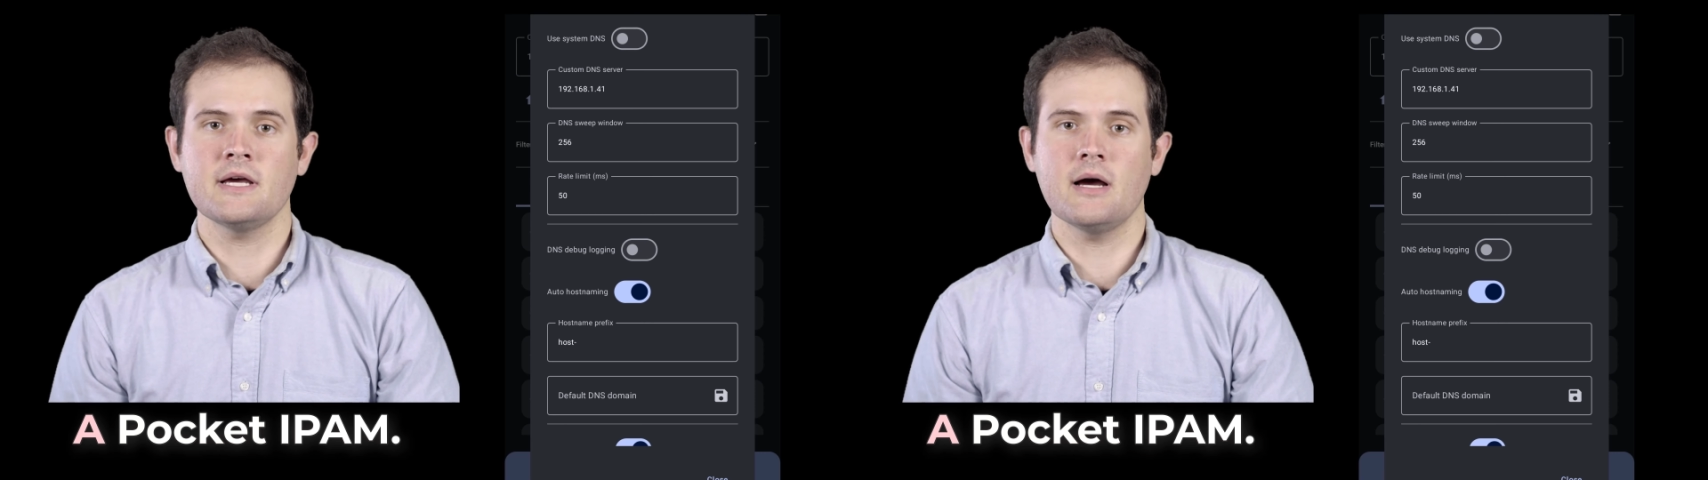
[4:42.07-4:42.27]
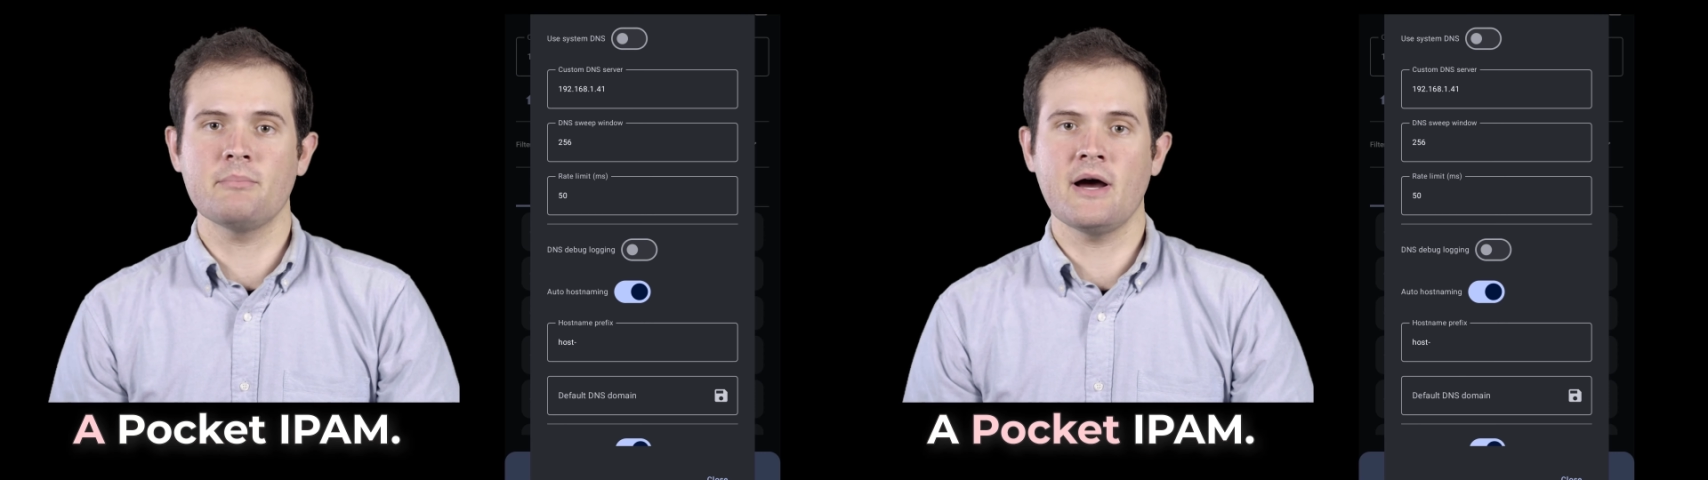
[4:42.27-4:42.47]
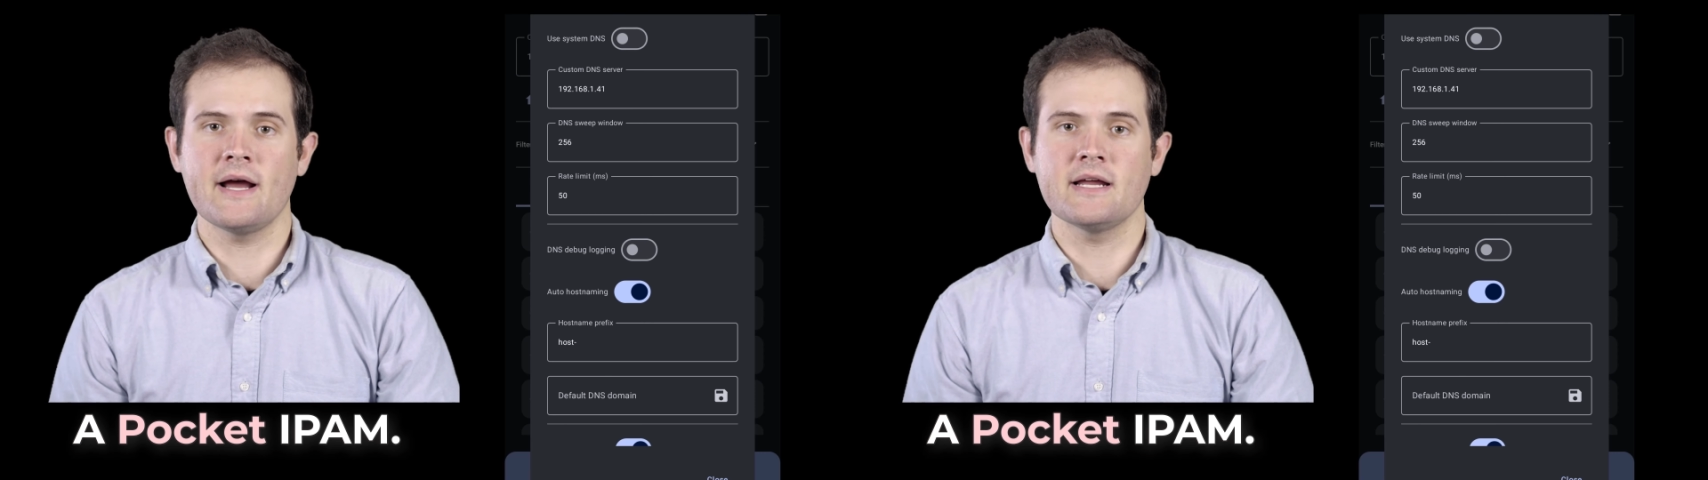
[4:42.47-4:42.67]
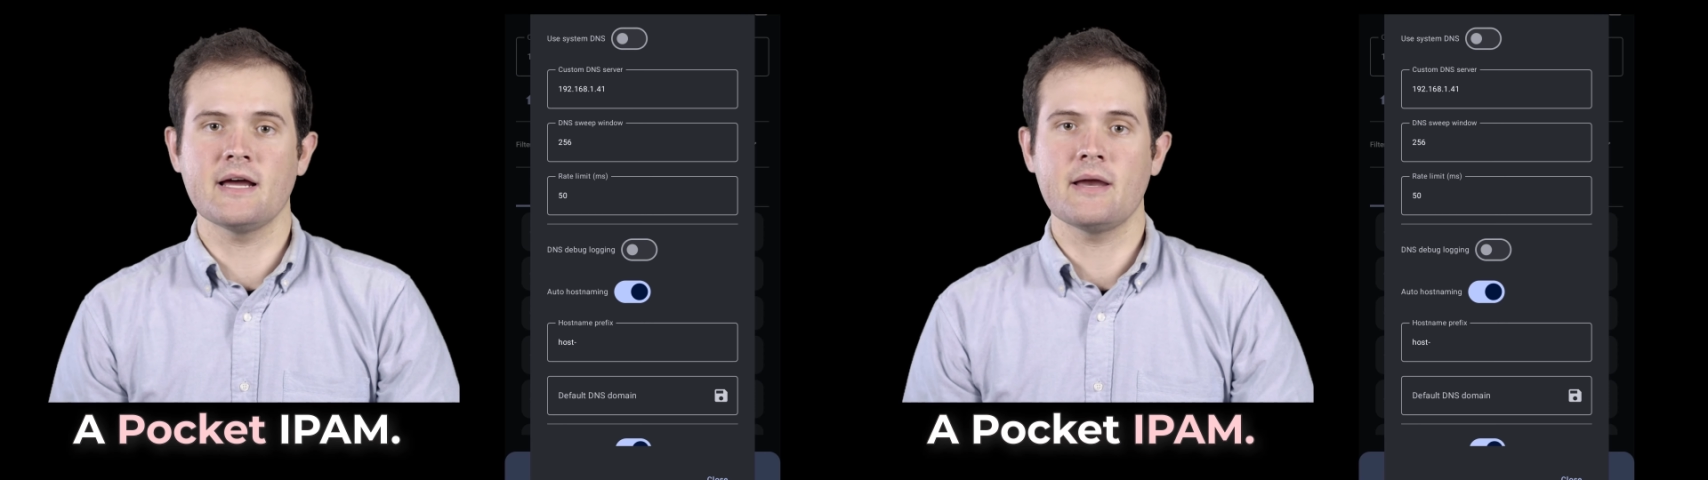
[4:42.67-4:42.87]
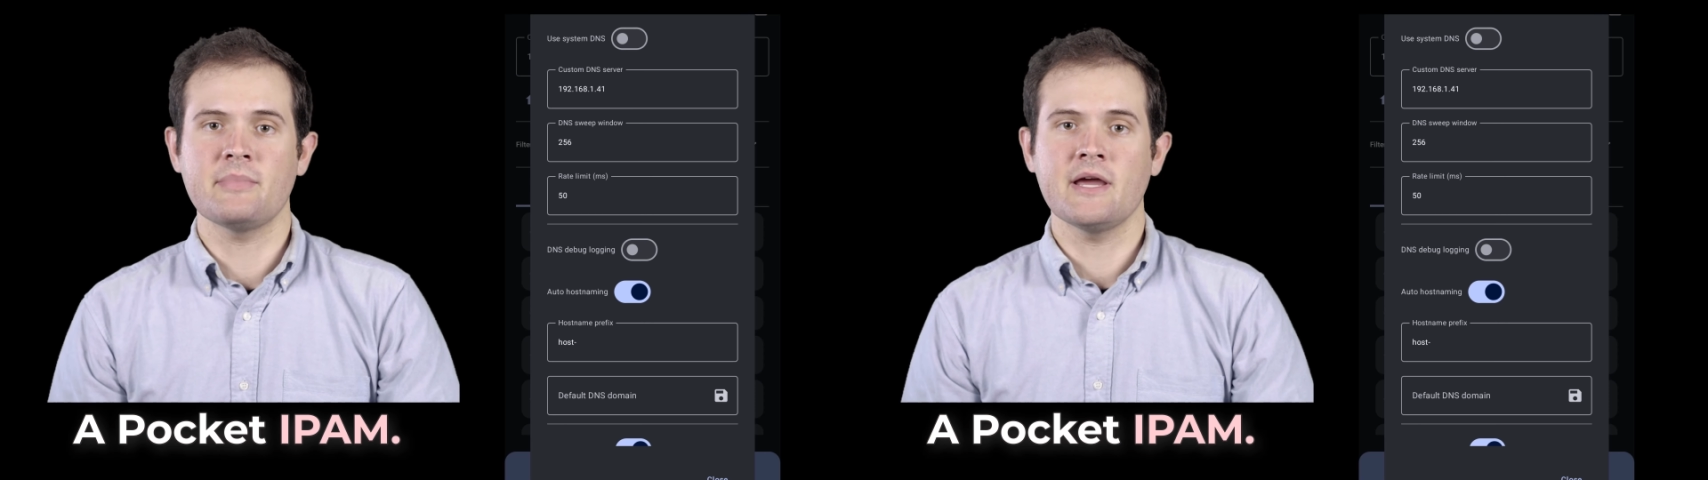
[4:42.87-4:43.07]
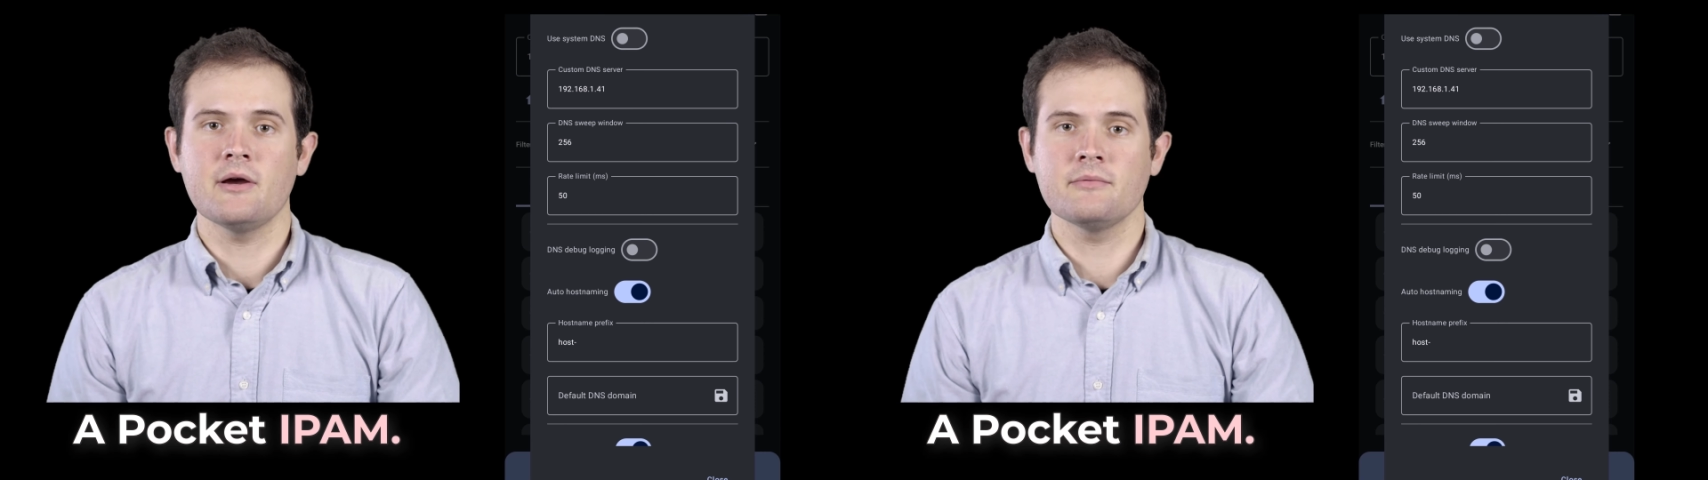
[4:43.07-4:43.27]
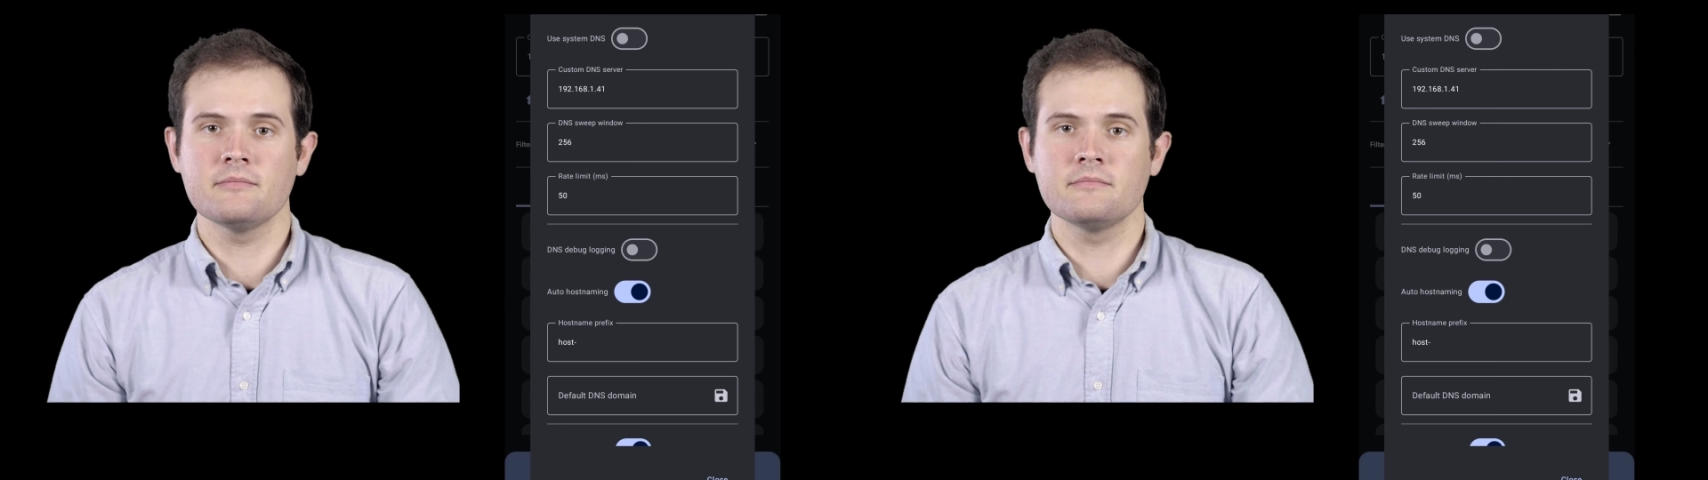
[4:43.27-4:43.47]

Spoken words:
A pocket IPAM.